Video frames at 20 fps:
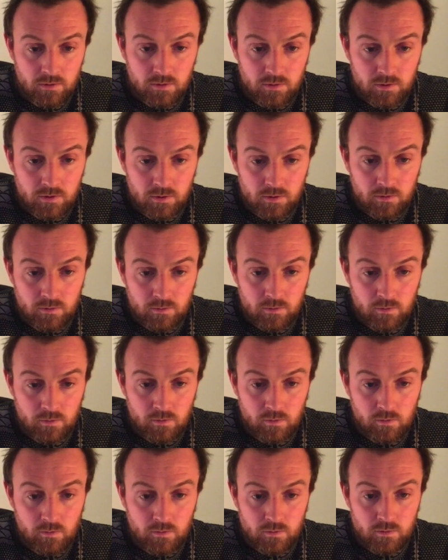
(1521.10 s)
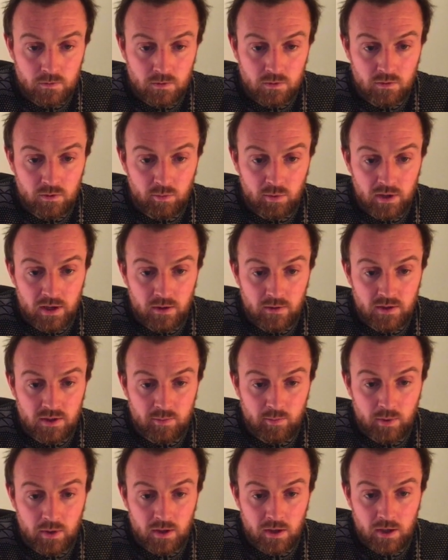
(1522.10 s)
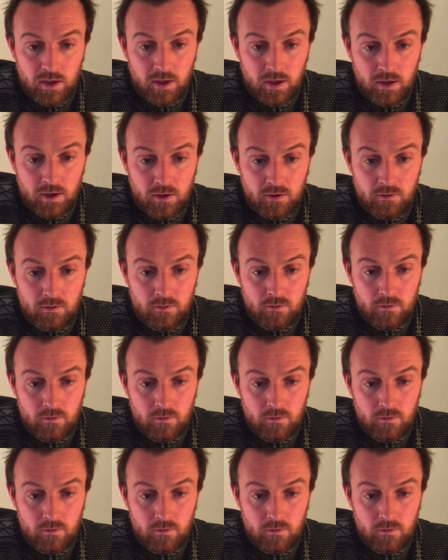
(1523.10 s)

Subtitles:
just scribble out this bit here